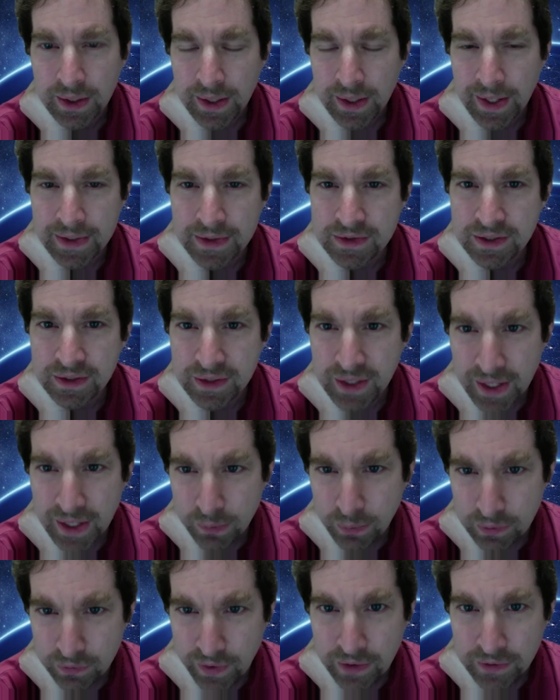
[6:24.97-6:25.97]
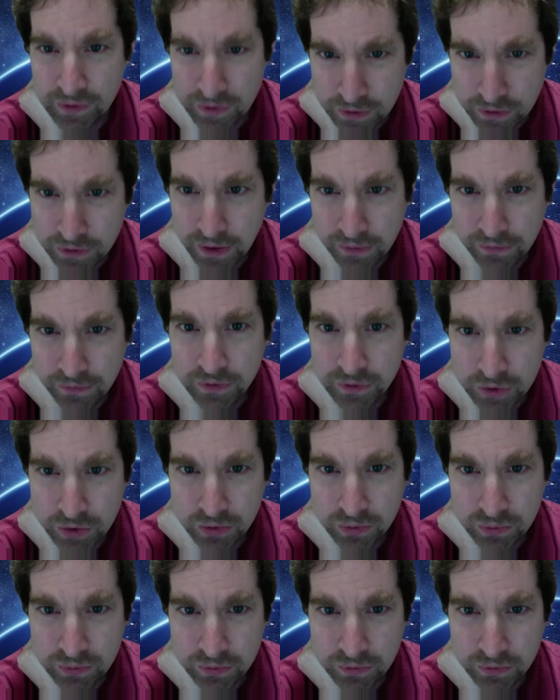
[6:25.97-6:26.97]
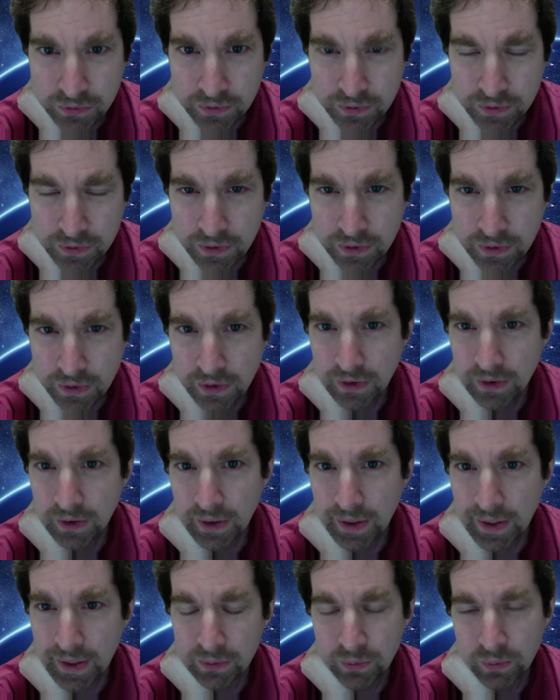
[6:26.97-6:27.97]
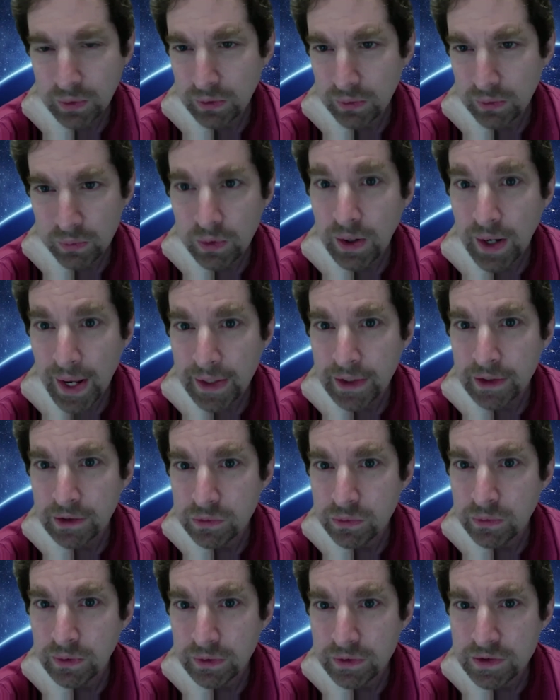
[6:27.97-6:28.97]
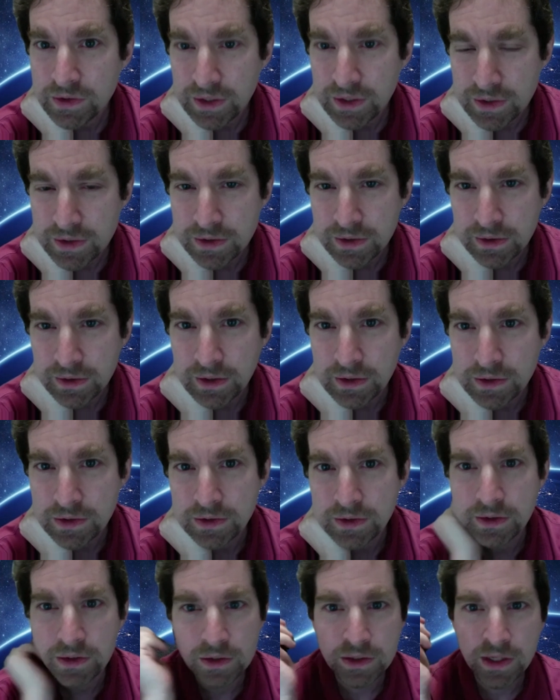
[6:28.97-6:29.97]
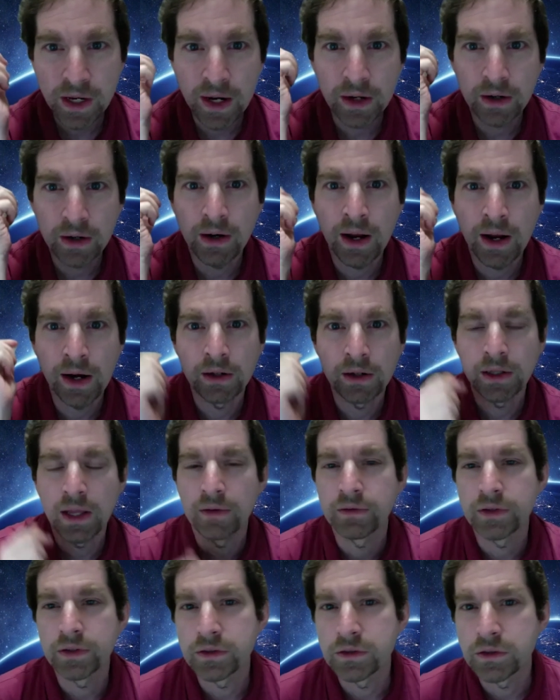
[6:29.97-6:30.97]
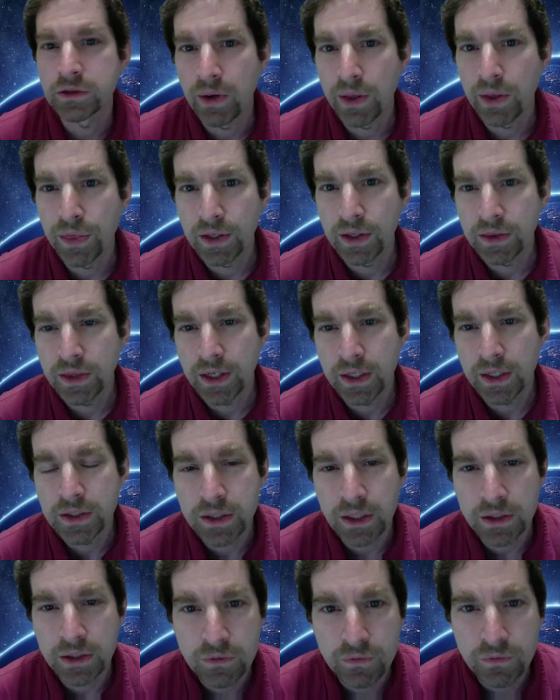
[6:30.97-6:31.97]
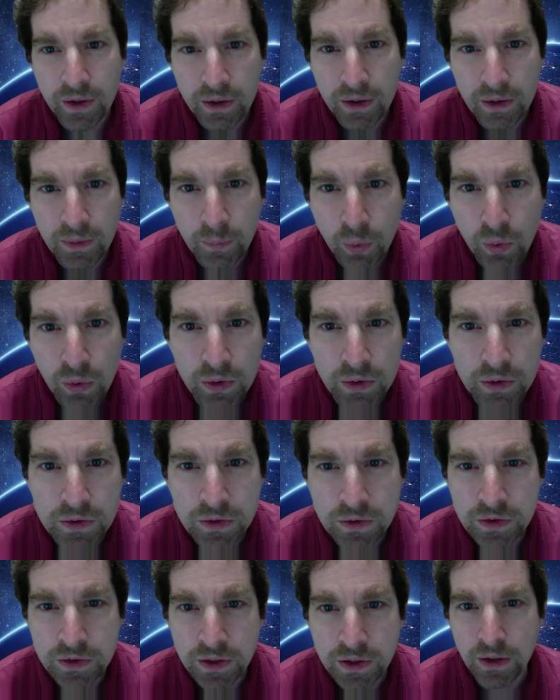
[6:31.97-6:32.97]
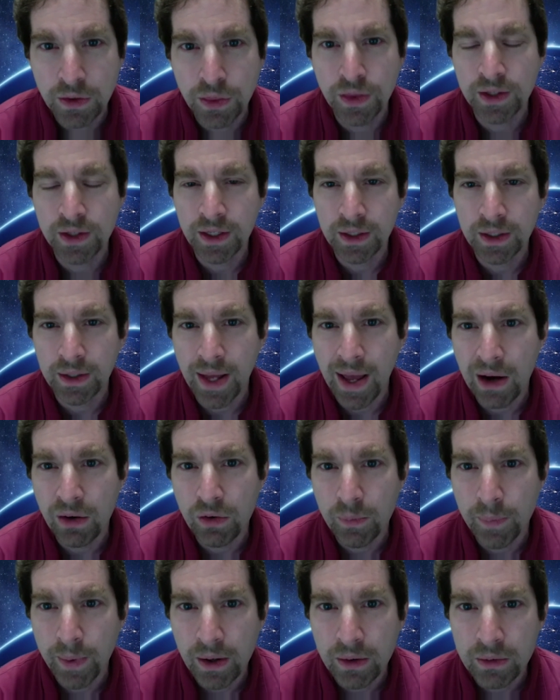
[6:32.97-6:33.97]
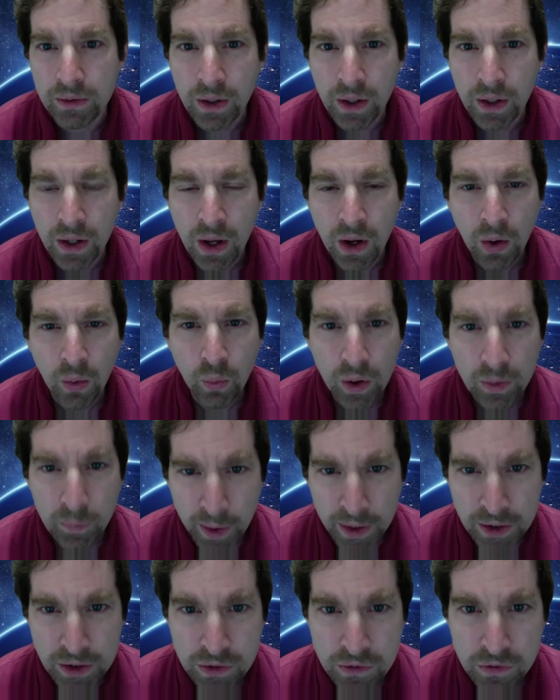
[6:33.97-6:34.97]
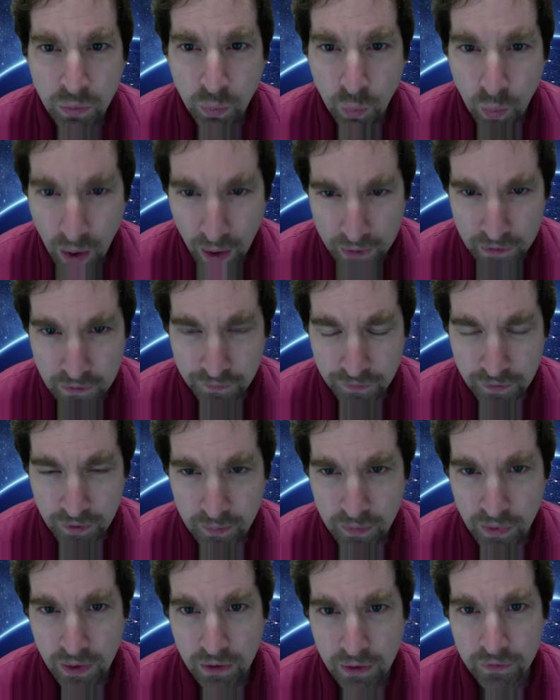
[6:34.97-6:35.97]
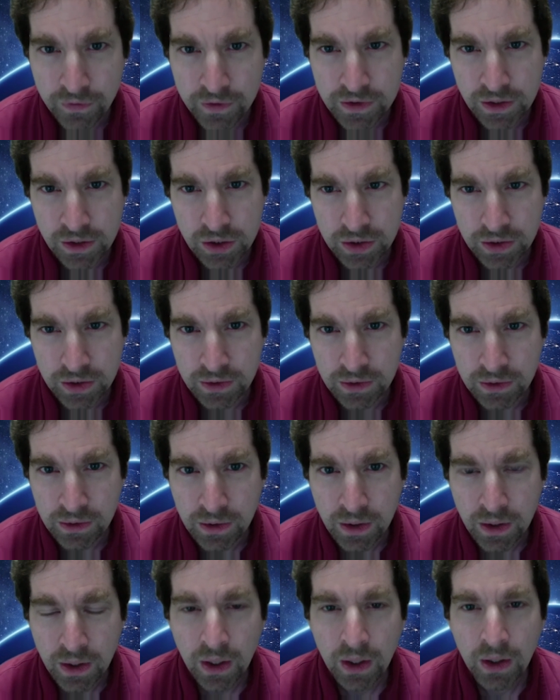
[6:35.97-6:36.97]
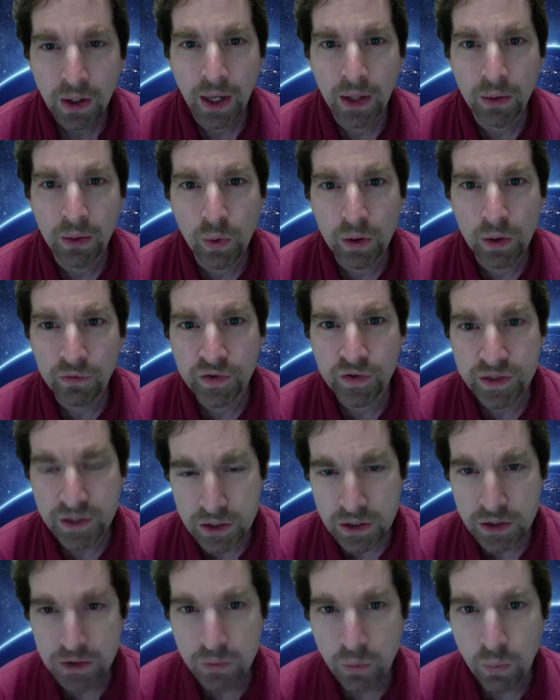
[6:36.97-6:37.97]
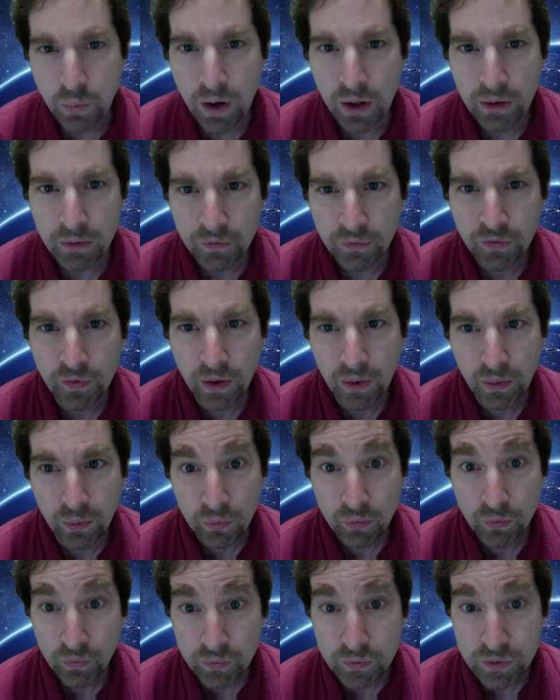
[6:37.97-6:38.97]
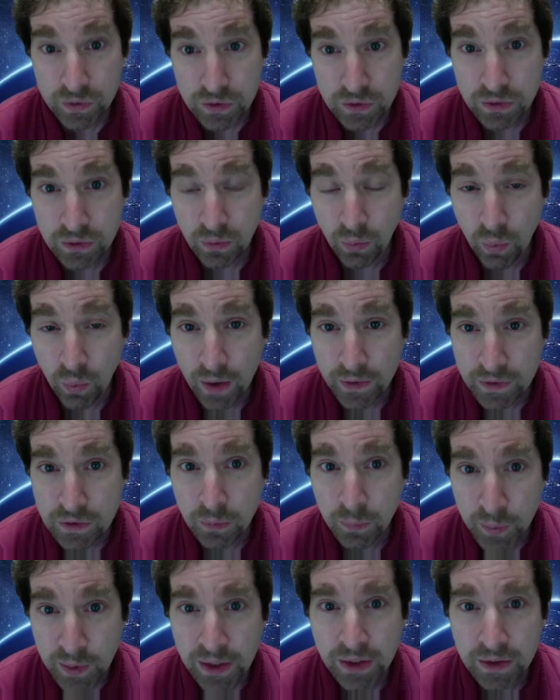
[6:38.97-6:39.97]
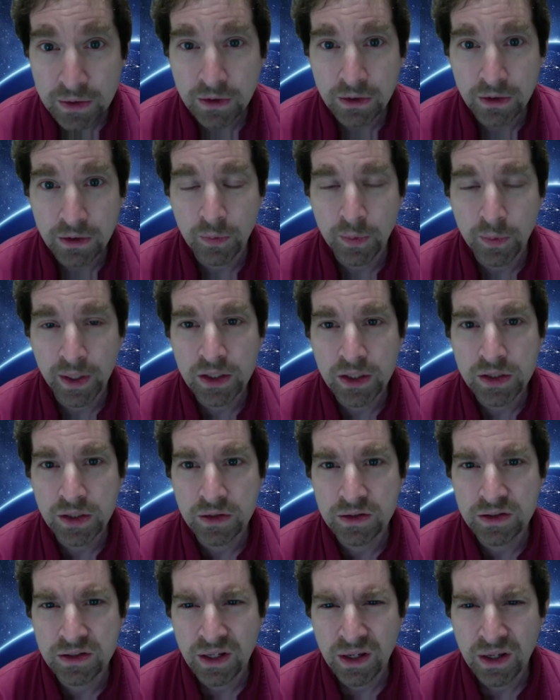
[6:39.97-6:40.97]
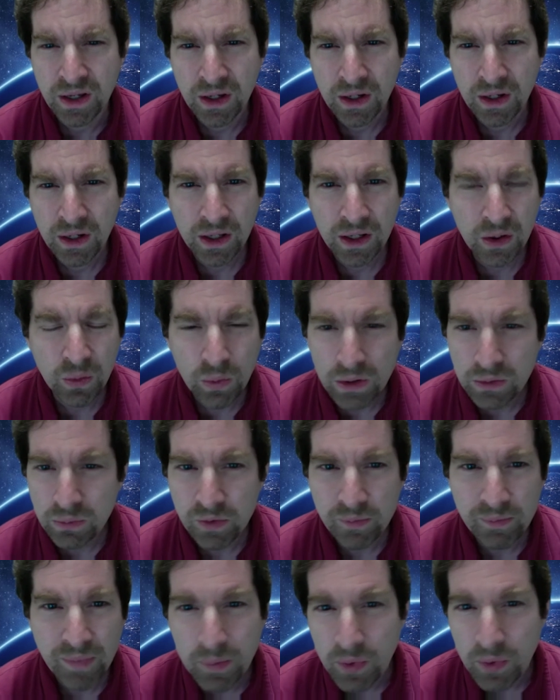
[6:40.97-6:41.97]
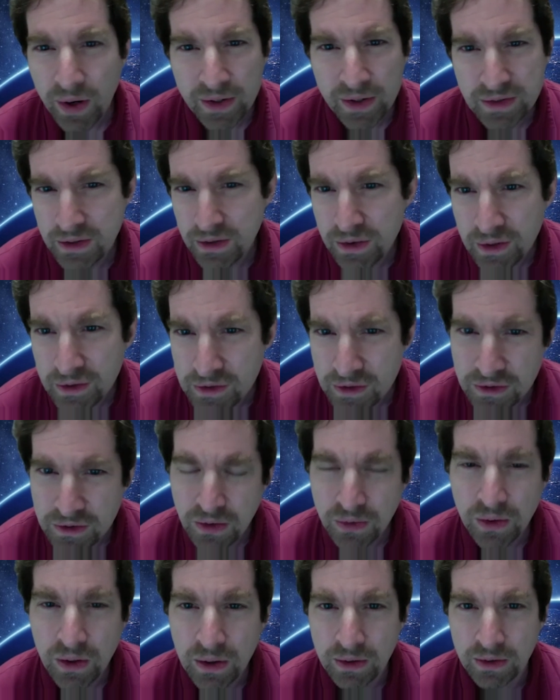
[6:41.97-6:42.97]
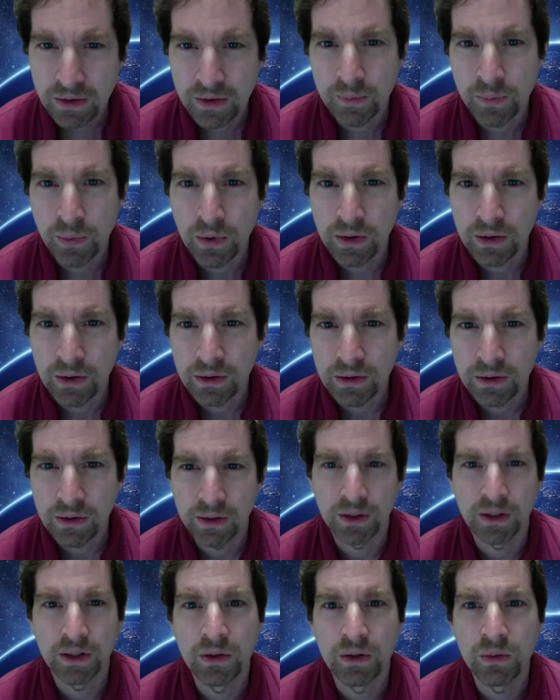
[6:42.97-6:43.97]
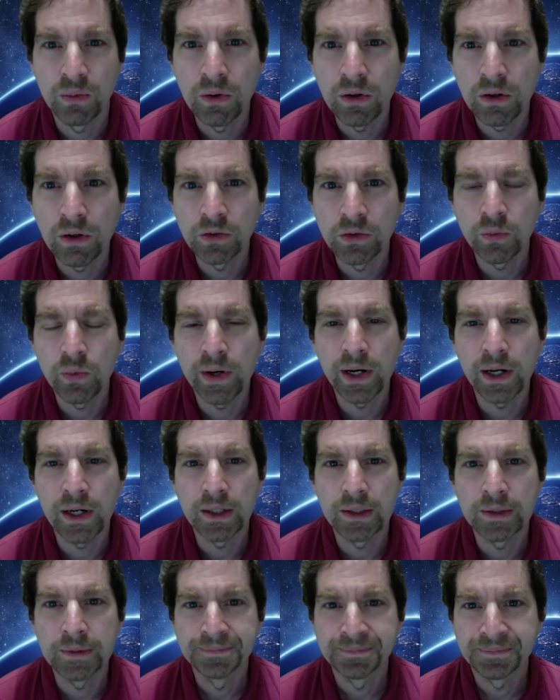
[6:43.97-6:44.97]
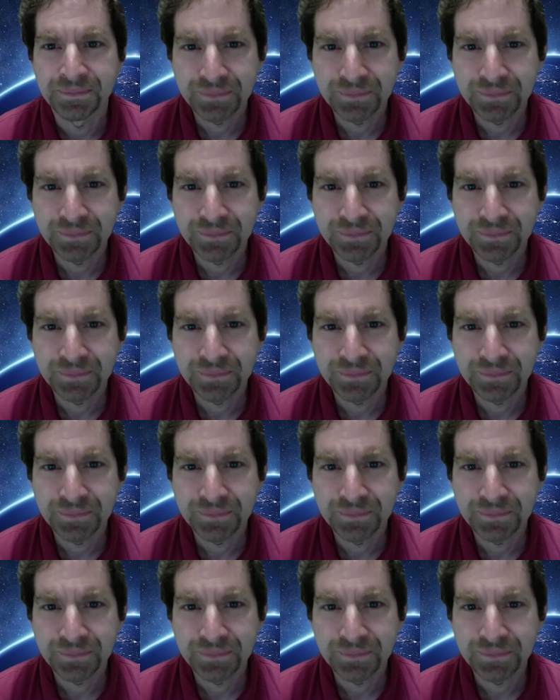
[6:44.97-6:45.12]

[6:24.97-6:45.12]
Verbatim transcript: And today we've entered level two, and we're we're headed towards these these these higher and higher levels. So I think that it's it's very important to start thinking now about what patients want from their physician, and what physicians want from want to be to their patients in a world where memorizing things is no longer important in a world where